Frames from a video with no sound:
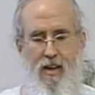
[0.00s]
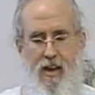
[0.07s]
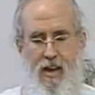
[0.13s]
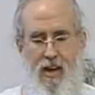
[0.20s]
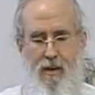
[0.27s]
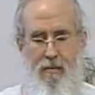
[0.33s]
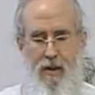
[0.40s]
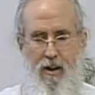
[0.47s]

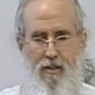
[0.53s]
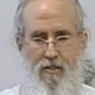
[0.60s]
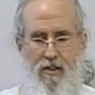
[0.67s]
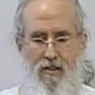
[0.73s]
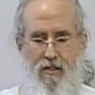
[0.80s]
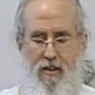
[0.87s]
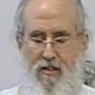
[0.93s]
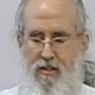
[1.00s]
Yeah, but I don't
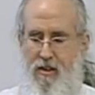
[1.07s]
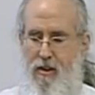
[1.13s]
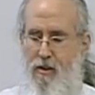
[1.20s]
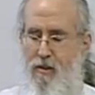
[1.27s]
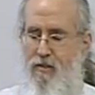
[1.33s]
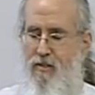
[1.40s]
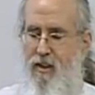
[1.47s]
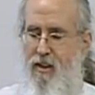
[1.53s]
think that the
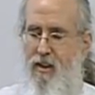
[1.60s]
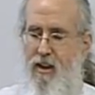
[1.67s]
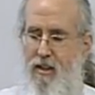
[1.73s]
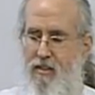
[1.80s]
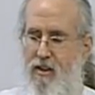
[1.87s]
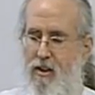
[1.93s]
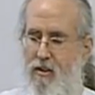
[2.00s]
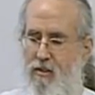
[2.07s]
Earth, like
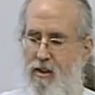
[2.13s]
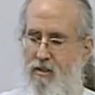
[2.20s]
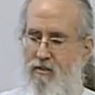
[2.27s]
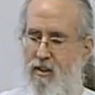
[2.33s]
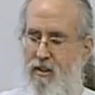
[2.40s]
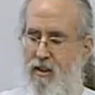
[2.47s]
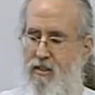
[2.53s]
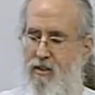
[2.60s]
the Earth, it's
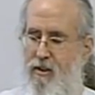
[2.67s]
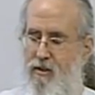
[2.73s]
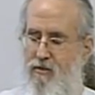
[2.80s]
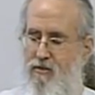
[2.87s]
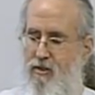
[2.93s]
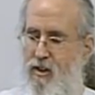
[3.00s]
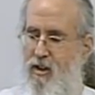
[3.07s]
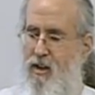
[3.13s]
not like the Earth's
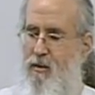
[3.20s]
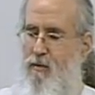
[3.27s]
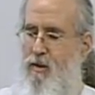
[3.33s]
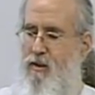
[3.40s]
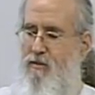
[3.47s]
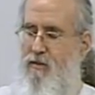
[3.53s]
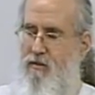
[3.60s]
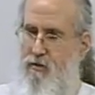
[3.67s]
trying to get rid
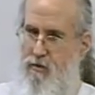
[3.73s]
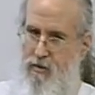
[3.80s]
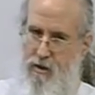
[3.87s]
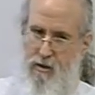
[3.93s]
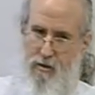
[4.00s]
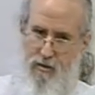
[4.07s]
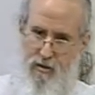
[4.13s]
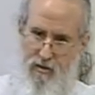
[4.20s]
of us, or the
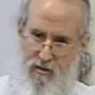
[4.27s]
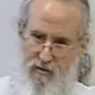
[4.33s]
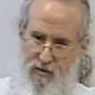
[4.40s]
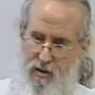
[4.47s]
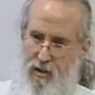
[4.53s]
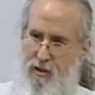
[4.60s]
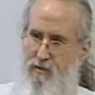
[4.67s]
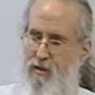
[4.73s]
Earth is even
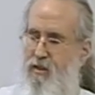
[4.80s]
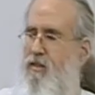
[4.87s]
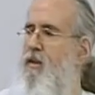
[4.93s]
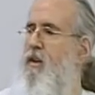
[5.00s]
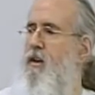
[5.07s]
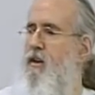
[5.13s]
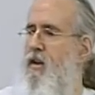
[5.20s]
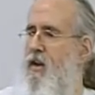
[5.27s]
a living
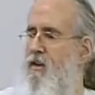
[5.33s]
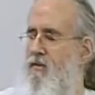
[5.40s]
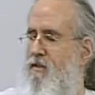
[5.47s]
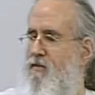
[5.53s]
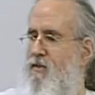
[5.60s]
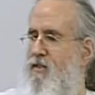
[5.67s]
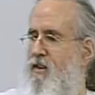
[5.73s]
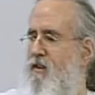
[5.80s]
thing. It has
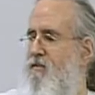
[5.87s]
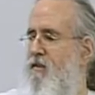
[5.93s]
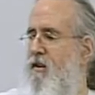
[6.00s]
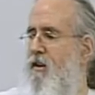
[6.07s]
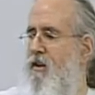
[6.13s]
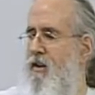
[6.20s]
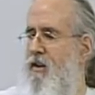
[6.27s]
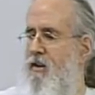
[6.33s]
living things
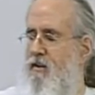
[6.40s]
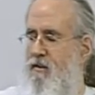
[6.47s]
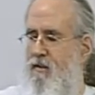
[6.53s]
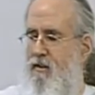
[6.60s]
on it.